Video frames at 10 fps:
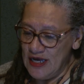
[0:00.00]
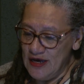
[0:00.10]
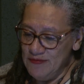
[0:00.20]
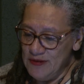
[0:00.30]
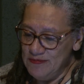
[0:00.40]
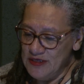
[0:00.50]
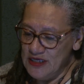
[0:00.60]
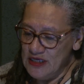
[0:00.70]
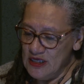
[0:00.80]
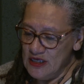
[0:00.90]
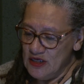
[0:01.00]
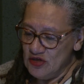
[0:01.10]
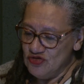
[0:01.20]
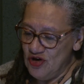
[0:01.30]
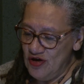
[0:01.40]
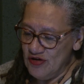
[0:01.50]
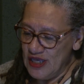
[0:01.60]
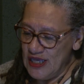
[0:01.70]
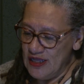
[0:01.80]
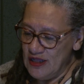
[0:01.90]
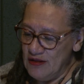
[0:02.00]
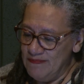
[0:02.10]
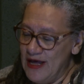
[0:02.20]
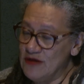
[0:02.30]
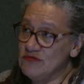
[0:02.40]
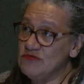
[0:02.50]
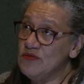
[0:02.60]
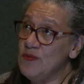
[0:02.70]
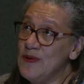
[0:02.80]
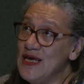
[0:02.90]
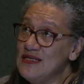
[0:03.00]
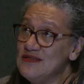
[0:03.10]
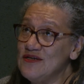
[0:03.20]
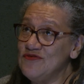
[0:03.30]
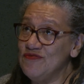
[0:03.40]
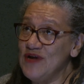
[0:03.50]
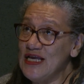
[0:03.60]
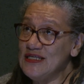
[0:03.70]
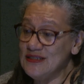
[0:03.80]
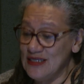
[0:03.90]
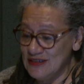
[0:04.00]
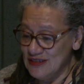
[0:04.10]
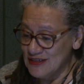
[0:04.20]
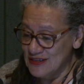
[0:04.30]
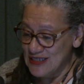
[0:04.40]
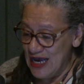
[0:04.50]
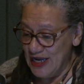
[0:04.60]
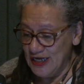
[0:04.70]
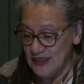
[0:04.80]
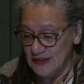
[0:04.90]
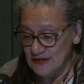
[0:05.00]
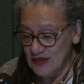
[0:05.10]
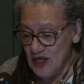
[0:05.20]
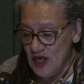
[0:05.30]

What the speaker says: I will be talking about the ways that race is a silent